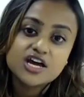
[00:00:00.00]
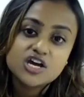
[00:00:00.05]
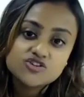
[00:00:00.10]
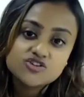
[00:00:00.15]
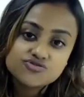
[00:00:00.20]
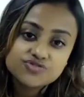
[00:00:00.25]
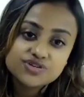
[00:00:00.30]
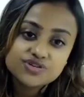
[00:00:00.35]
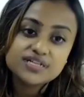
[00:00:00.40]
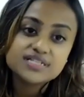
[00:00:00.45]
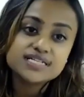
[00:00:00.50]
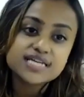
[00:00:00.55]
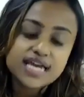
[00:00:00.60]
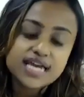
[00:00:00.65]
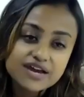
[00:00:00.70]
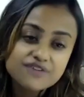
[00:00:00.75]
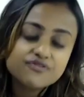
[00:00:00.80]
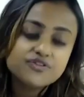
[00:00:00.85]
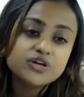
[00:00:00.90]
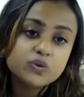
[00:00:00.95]
treat
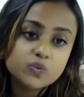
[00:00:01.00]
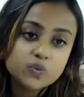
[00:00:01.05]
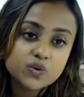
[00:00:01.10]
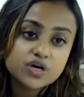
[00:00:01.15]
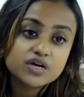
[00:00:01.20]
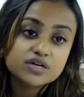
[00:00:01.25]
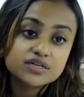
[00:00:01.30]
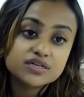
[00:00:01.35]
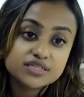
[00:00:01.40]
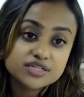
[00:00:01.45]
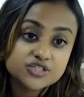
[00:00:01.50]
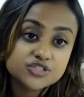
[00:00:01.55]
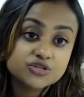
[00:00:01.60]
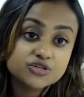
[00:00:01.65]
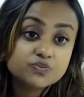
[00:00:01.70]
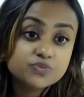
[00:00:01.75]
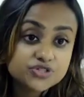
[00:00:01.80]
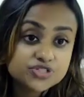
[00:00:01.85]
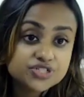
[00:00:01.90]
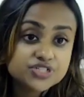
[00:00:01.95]
every word that you
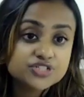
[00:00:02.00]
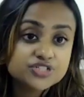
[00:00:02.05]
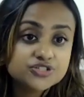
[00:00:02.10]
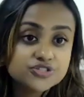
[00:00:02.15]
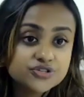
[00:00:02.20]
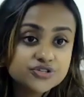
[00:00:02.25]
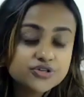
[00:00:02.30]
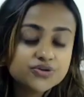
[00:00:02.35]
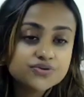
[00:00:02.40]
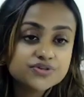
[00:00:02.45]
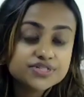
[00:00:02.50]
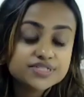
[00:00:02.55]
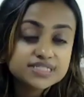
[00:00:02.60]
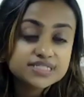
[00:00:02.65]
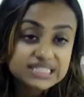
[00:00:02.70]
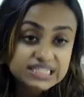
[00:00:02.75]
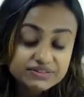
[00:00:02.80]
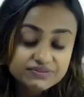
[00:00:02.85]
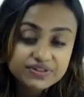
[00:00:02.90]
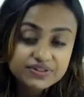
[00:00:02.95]
put into your
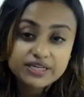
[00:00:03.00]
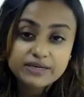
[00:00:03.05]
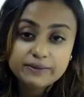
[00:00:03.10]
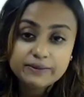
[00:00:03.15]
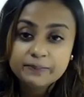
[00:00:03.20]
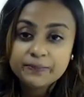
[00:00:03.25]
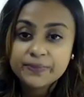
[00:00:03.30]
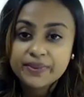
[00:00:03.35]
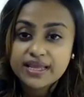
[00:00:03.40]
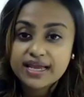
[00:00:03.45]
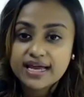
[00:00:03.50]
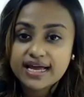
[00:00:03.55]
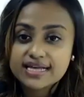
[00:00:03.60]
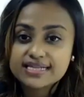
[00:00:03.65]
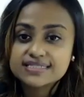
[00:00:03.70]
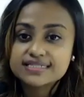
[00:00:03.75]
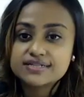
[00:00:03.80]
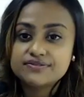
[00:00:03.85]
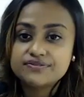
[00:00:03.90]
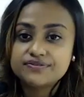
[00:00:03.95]
CV
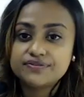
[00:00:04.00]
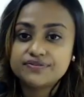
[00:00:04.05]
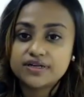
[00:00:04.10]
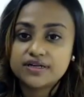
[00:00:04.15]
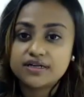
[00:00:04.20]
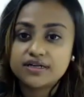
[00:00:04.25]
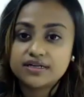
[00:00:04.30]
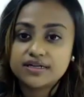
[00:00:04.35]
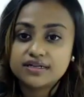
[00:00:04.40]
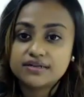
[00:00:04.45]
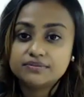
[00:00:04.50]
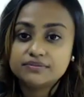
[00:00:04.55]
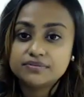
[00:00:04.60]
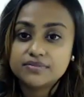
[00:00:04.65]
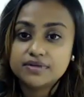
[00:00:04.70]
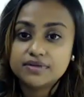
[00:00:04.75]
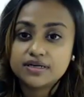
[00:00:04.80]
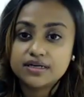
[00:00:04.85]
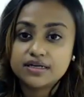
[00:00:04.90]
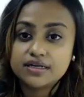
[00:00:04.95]
as if
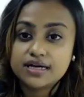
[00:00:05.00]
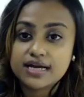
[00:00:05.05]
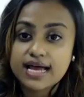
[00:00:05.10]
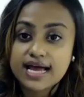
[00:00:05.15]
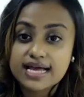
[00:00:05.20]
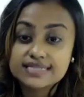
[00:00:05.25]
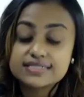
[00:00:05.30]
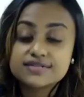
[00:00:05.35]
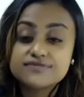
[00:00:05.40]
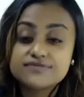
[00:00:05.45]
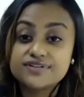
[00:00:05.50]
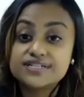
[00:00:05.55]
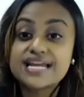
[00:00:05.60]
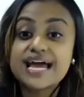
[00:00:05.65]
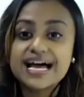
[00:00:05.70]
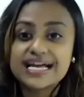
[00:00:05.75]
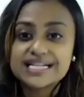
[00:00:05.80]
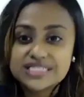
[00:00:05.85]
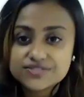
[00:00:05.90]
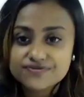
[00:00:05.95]
it
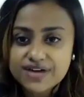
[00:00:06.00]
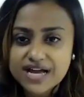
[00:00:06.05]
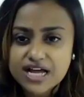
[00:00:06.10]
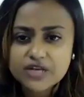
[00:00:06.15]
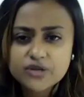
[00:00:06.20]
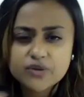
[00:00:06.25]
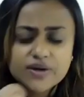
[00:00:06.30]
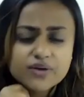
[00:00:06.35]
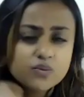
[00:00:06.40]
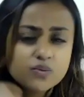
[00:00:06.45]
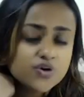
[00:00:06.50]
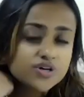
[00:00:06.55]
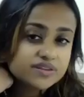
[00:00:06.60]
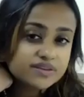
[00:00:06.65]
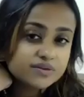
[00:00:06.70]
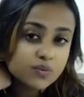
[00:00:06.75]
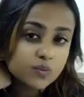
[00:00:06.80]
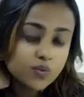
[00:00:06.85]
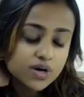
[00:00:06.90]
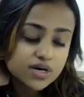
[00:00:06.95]
adds value. And
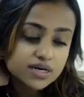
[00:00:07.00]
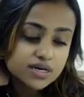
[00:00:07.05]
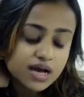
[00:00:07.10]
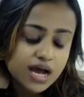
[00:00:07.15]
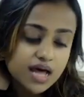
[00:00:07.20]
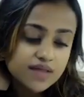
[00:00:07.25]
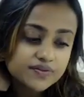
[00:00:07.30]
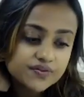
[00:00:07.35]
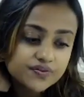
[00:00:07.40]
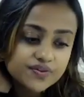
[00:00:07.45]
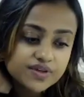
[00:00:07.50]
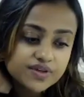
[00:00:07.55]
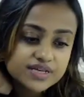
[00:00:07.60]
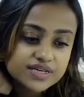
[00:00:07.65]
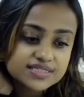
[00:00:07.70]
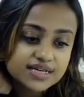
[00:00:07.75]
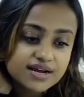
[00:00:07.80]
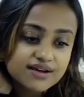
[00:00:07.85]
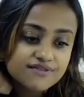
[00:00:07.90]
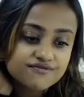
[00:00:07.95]
what other things
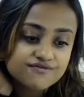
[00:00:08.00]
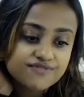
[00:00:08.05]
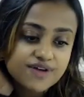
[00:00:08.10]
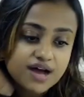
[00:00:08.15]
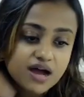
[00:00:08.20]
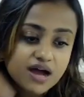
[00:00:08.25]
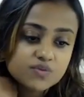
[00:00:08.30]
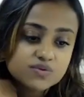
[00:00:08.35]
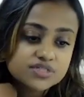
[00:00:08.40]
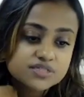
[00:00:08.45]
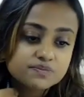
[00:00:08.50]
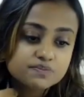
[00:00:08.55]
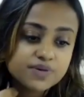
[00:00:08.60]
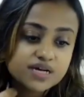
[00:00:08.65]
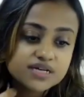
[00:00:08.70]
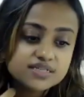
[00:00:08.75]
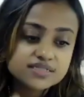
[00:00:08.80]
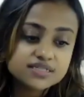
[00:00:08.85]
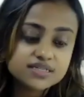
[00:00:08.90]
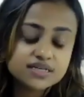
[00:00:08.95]
that I've found
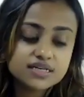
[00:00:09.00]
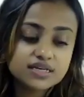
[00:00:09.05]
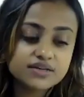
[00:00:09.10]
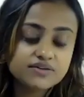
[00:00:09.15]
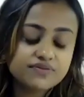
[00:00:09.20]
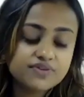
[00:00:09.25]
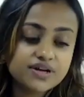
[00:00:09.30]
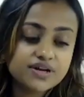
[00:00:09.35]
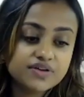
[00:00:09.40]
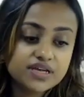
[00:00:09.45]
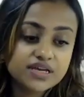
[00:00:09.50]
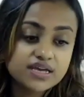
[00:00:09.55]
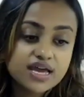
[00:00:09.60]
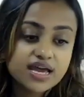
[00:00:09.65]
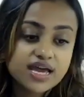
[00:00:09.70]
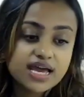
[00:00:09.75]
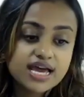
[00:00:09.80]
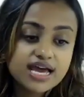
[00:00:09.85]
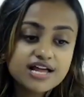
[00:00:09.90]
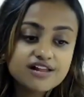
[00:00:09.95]
personally very
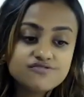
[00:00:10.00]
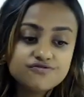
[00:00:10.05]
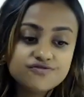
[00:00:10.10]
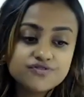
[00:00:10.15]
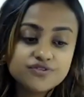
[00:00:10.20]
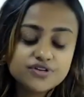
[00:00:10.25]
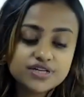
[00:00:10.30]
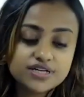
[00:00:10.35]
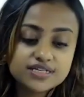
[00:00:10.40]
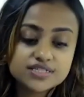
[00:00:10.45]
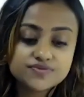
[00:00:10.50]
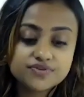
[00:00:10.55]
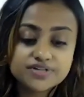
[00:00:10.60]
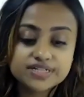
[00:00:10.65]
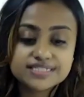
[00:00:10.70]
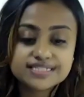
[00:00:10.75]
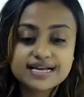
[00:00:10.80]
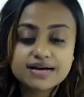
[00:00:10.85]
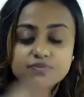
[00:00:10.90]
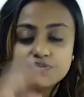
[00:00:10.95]
helpful is, for
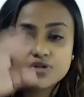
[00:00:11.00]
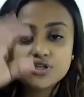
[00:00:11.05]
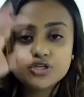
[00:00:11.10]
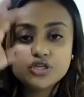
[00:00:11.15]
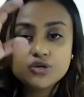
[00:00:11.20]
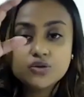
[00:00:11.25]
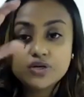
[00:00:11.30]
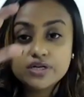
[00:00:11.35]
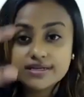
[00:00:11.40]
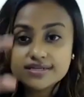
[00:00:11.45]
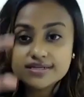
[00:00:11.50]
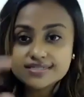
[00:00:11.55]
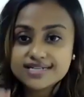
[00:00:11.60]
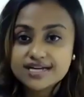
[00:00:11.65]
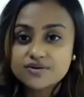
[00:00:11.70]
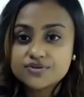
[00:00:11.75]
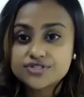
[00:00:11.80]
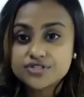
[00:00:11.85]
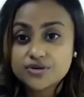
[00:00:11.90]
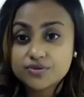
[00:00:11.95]
example, you list
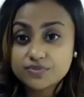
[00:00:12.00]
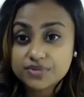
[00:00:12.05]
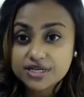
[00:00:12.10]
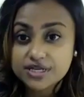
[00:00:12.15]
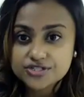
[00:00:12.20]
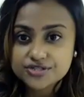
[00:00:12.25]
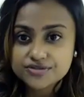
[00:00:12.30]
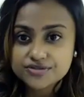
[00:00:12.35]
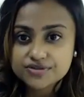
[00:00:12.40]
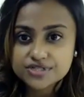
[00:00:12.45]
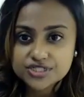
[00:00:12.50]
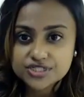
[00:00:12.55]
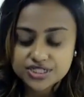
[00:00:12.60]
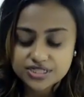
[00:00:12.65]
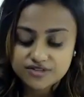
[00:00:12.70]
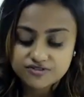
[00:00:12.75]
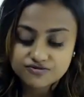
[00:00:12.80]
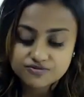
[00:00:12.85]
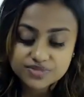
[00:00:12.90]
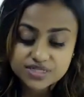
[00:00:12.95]
out your major
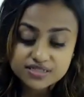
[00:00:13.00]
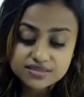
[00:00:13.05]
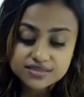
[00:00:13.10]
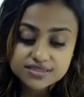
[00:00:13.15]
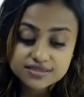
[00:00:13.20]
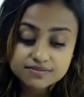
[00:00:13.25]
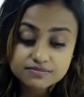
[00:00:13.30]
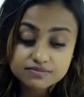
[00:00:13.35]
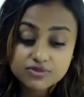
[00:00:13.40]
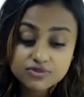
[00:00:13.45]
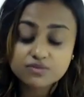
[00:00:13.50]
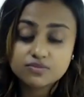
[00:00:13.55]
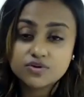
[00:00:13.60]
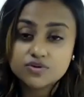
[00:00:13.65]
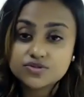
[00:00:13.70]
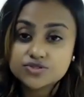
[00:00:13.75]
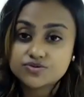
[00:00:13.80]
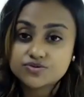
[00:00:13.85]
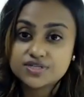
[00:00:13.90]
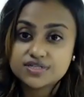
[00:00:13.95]
achievements, your
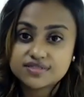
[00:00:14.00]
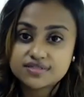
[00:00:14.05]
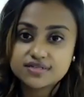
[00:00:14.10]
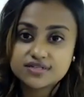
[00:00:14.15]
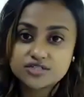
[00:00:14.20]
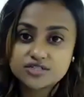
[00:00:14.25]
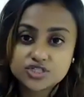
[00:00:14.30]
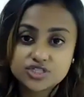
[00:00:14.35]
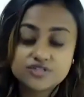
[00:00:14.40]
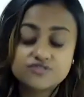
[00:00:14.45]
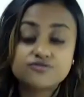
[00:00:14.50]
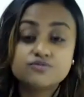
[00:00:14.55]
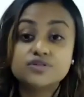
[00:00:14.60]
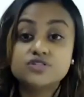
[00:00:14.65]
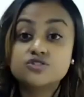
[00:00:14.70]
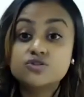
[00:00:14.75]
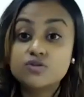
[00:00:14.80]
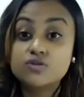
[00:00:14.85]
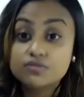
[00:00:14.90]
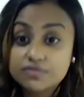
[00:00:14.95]
most recent
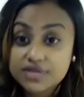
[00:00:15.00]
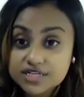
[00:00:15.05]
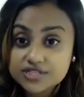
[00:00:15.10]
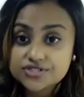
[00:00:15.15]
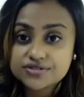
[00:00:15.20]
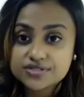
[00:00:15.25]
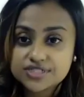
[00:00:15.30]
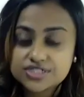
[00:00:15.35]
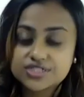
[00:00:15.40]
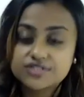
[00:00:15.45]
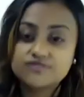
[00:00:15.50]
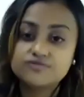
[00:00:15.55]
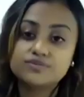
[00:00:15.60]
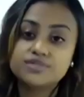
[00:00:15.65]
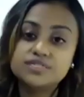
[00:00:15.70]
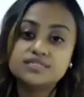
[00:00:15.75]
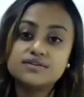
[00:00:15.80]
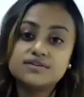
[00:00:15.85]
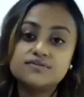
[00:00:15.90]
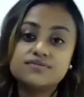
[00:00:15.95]
achievements or major
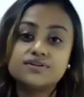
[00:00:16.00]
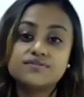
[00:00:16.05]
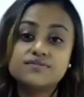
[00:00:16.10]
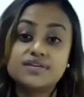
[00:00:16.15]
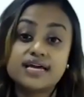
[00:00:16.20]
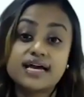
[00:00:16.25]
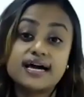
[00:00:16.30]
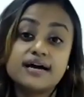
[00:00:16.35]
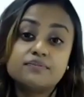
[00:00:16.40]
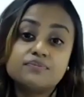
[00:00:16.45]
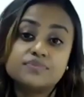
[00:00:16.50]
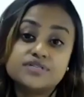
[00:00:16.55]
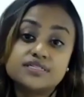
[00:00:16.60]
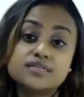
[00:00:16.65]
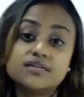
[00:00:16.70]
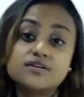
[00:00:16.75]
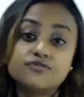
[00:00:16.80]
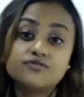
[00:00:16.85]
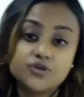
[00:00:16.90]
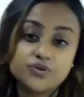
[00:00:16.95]
achievements, even if they happened
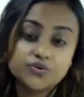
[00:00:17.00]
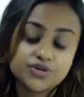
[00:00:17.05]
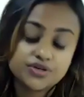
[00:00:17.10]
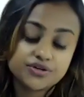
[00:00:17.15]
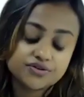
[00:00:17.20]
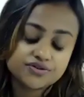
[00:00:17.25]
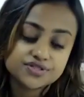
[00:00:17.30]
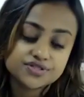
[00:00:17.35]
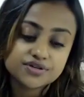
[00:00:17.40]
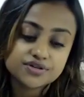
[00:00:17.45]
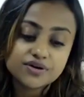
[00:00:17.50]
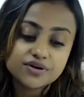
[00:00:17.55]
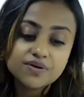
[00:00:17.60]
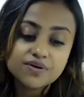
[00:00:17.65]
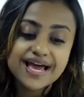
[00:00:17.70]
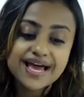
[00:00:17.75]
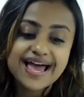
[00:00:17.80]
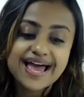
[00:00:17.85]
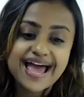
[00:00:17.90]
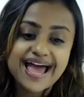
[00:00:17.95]
a few years ago,
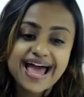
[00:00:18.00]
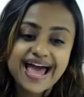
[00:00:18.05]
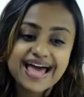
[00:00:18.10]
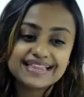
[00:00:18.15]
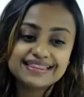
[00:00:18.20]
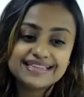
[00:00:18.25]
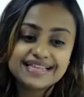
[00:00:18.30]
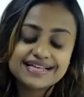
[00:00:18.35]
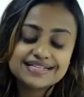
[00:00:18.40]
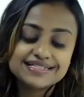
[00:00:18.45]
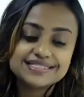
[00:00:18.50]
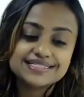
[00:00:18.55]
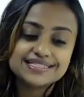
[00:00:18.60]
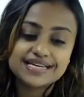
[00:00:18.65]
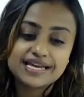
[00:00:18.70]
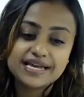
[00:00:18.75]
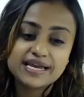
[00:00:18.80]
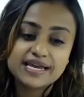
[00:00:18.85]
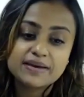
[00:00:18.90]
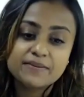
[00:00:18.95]
and then
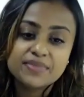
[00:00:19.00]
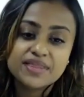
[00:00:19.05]
say,